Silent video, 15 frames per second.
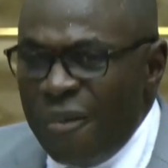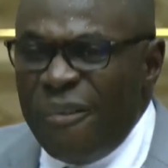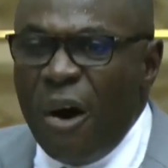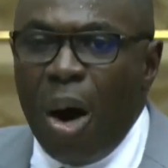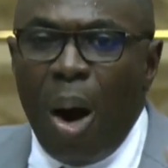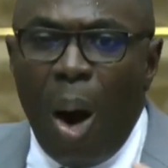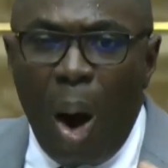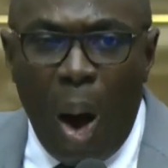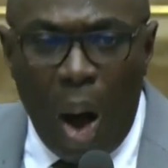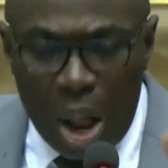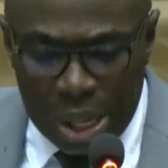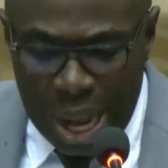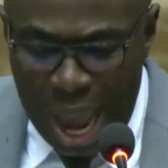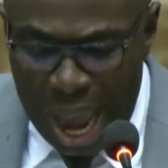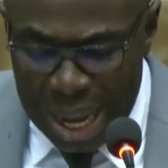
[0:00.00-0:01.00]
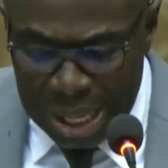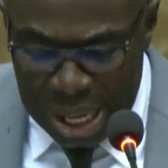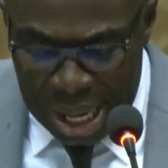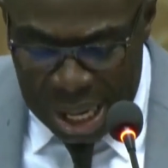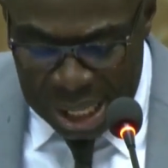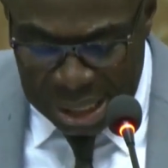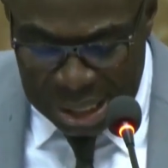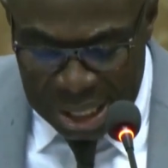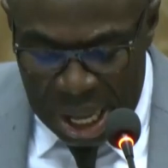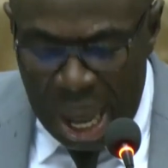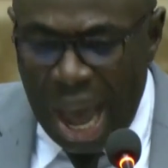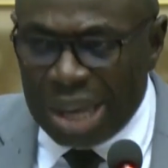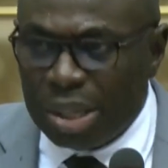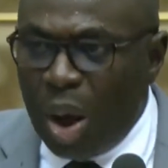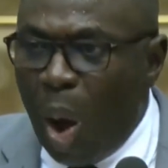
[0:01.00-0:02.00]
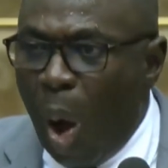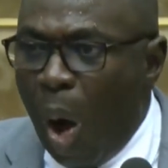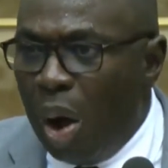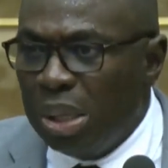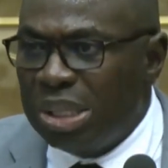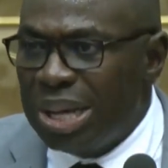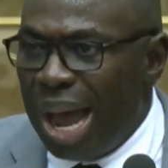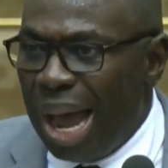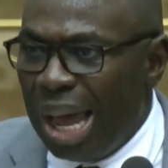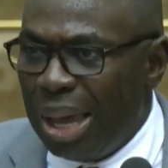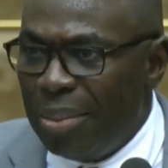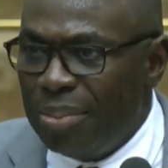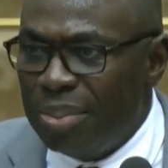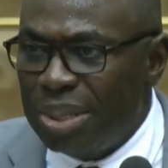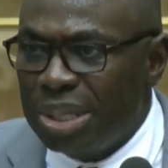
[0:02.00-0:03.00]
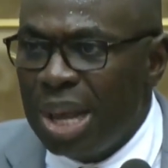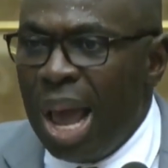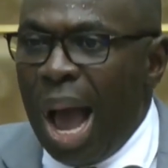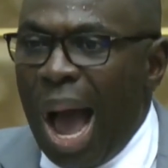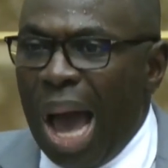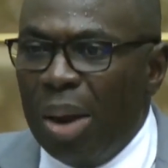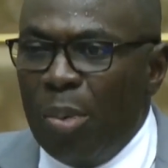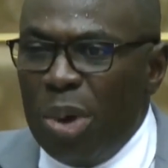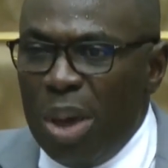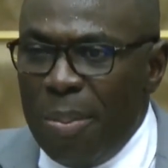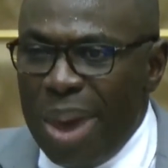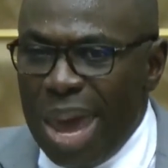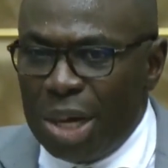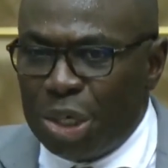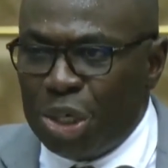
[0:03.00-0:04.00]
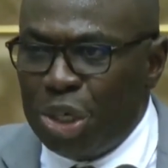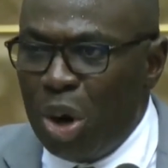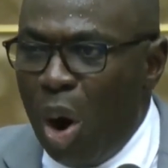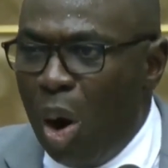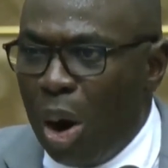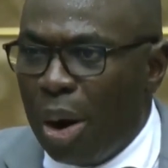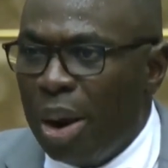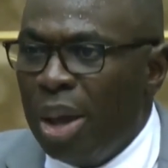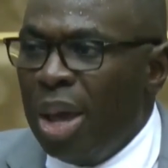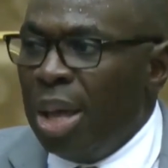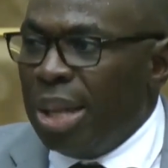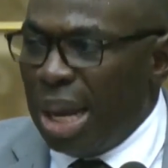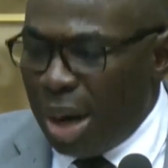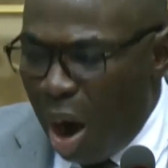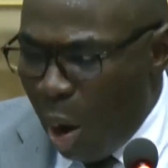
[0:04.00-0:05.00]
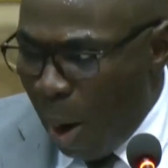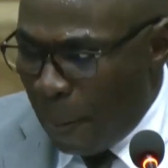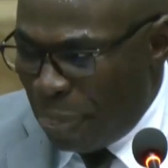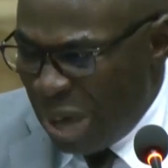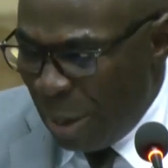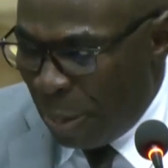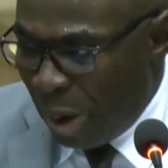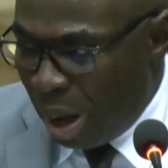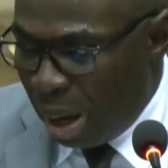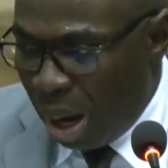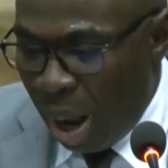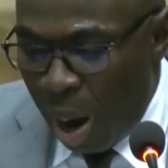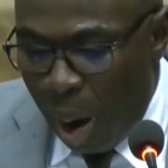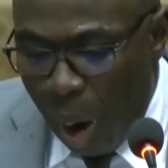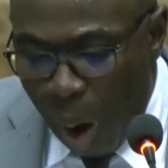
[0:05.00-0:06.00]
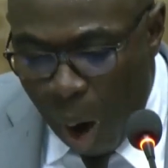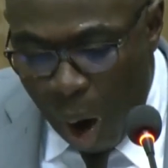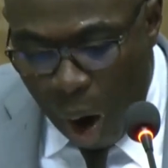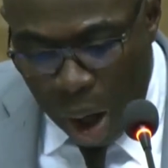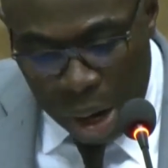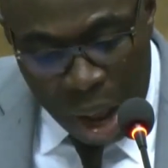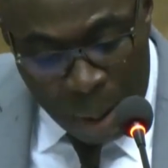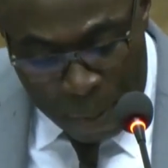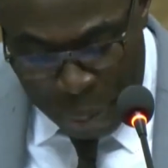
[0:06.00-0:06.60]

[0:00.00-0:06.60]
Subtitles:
for all Guyanese at all times, and we make sure that our people all